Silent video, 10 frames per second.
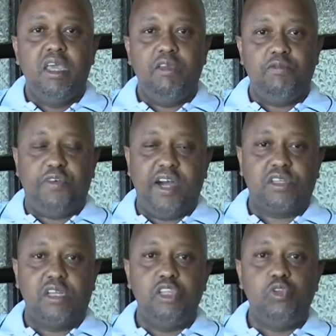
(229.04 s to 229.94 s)
In
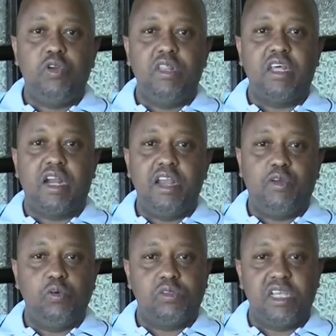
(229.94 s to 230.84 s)
fact, during the
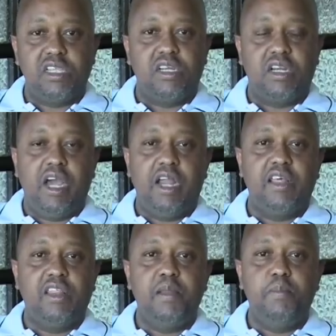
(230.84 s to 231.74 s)
radical surgery under
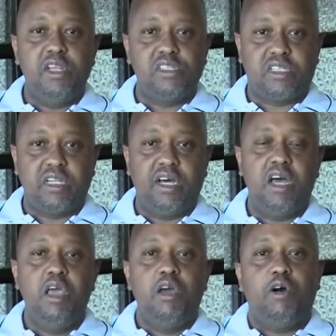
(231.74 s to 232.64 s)
then Minister
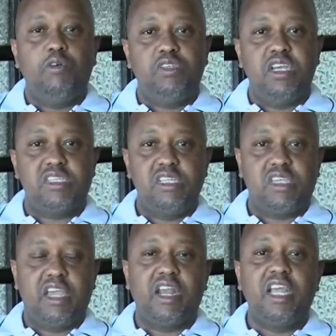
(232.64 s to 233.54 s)
of Justice
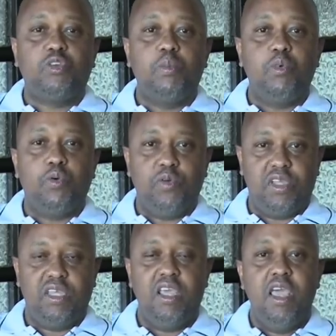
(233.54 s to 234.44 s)
Keraito
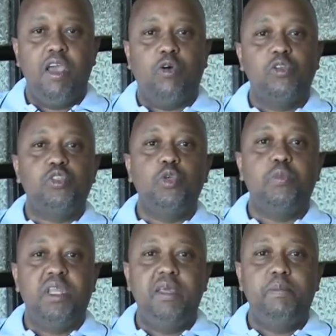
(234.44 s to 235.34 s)
Murungi
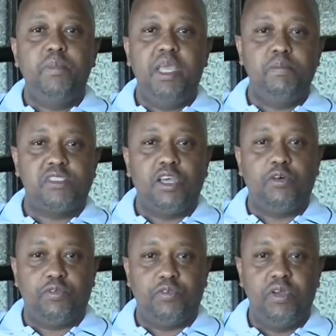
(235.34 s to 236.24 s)
consumed him
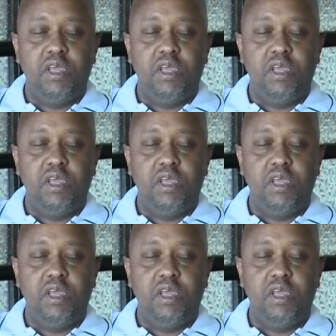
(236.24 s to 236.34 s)
himself